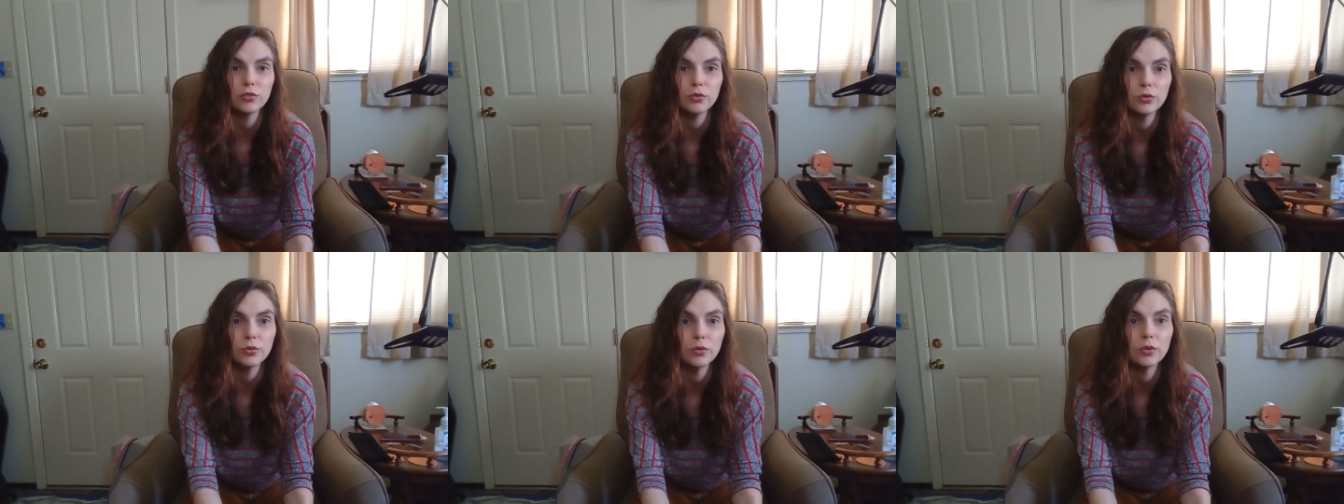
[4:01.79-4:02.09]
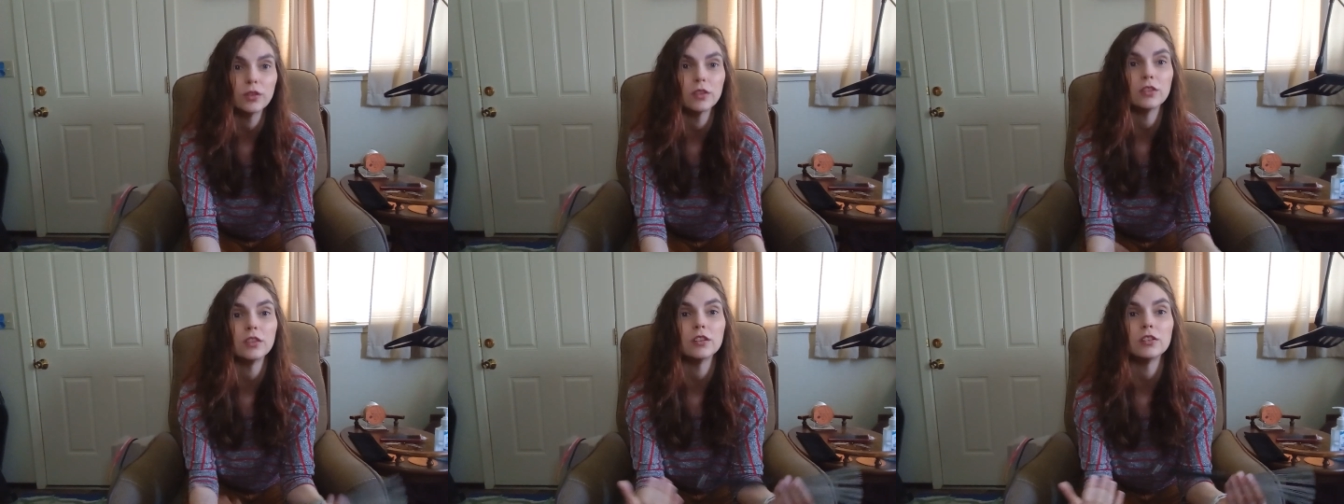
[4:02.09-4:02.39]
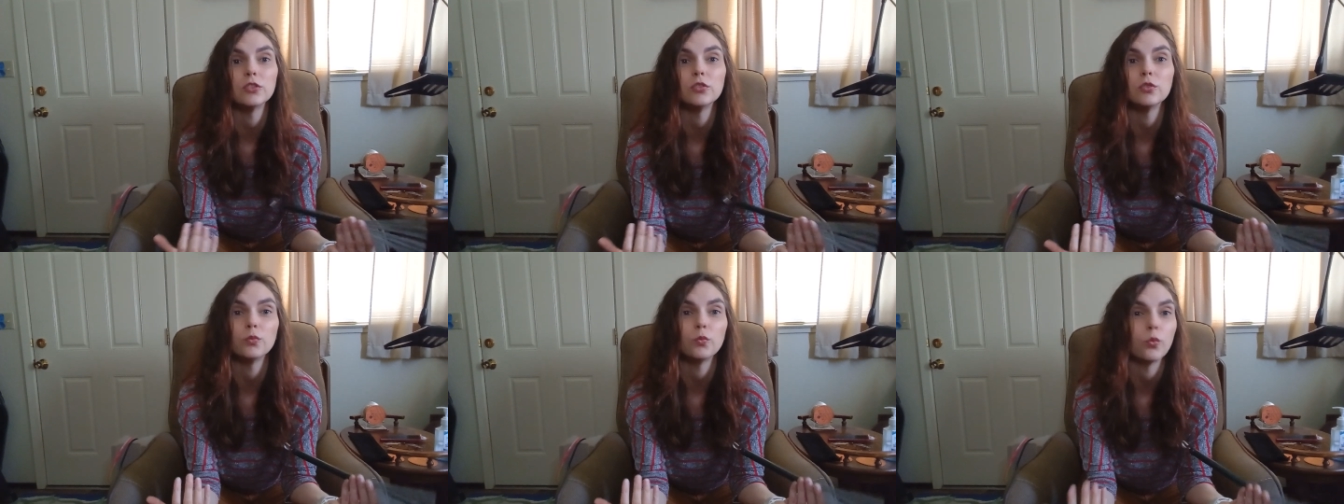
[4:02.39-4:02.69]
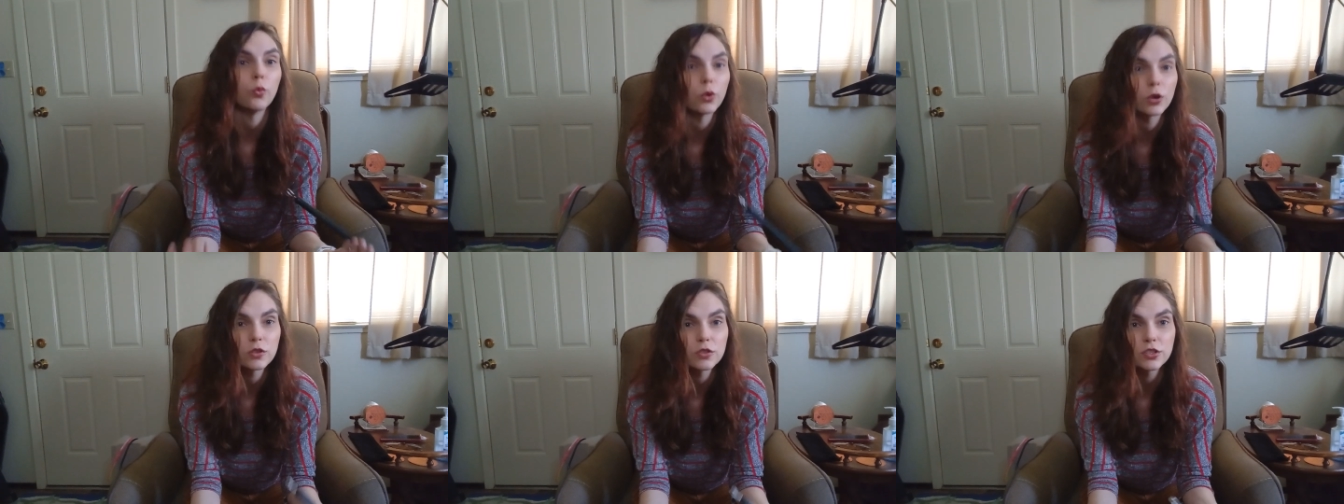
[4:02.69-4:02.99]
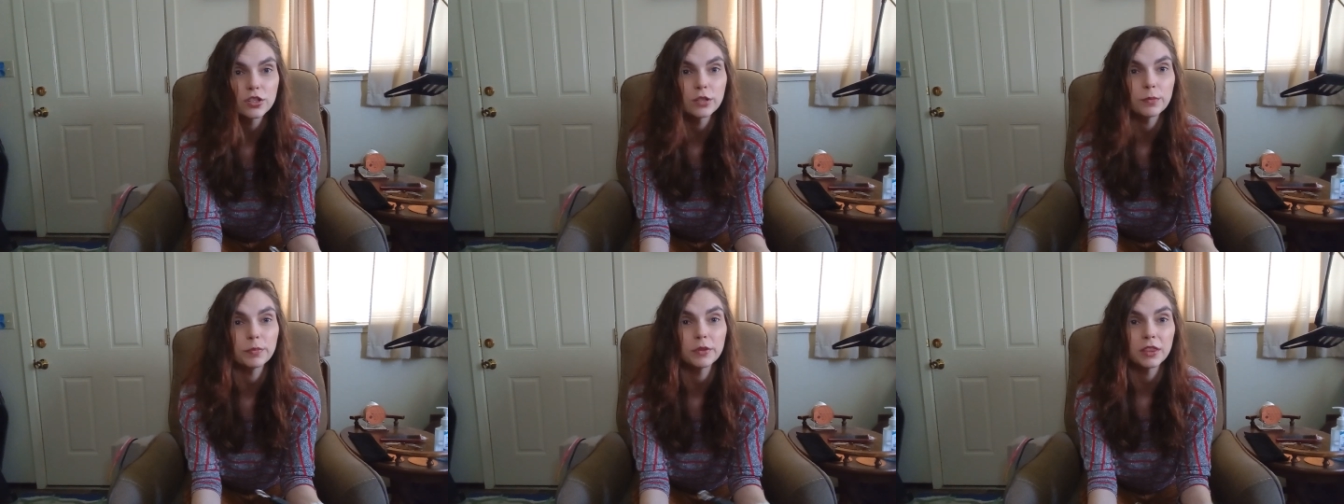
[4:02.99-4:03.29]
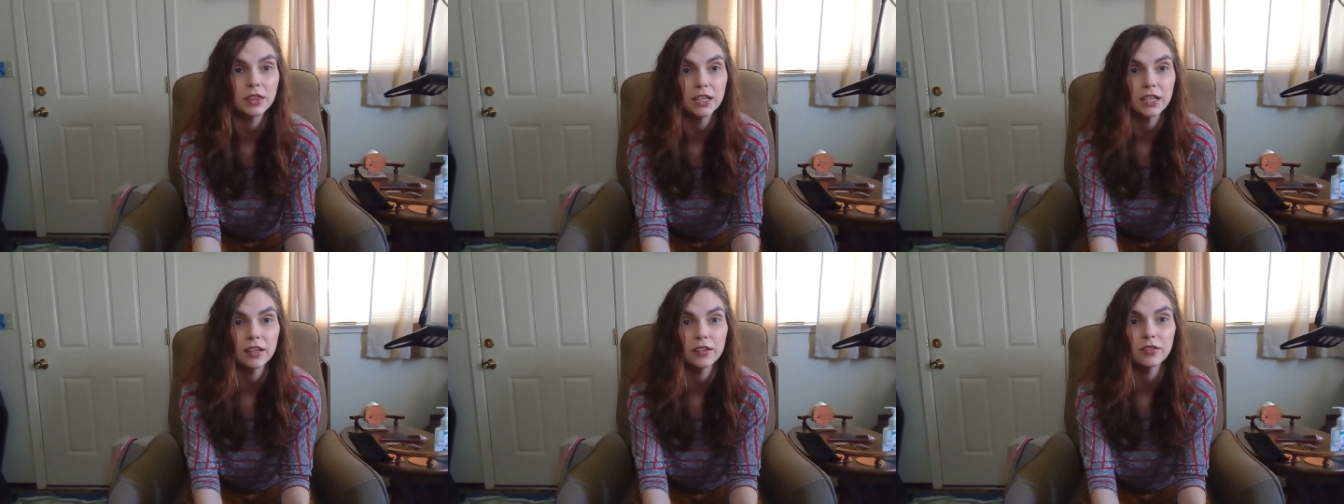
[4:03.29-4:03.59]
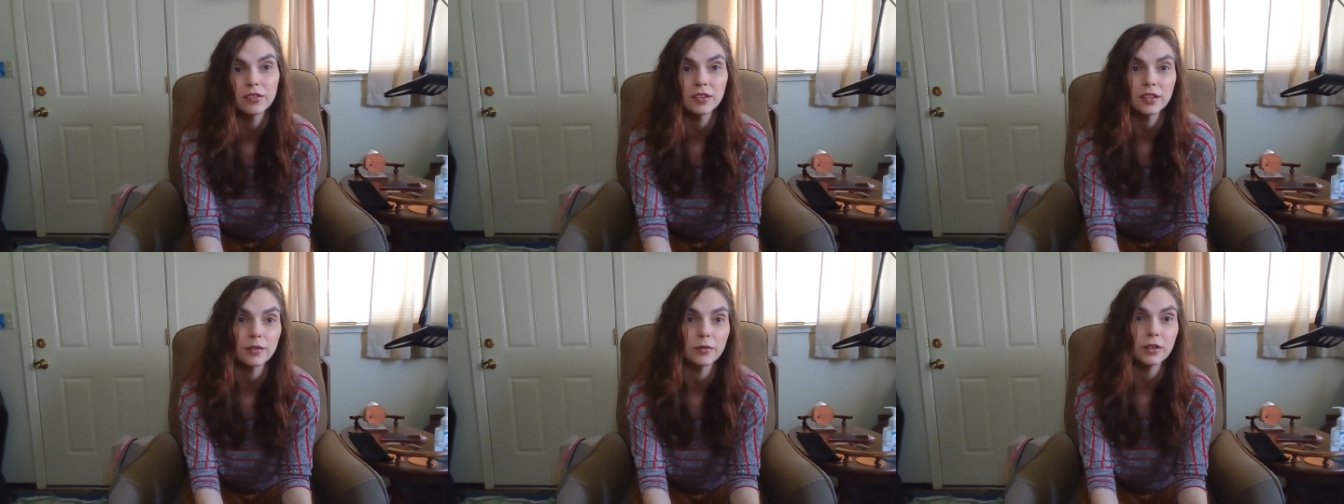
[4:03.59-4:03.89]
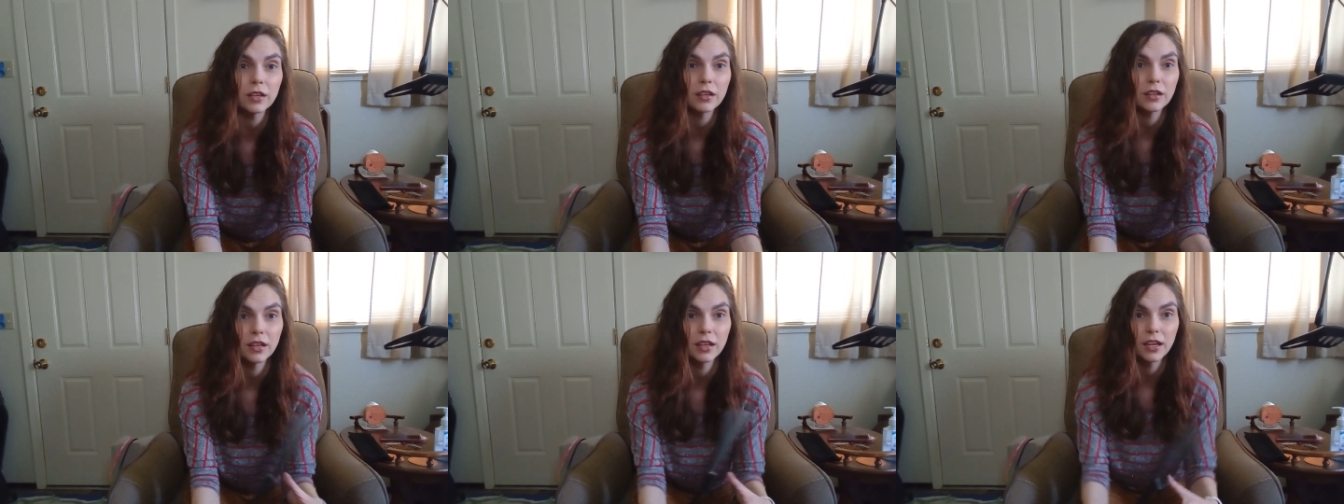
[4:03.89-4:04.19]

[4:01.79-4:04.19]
do the worship things that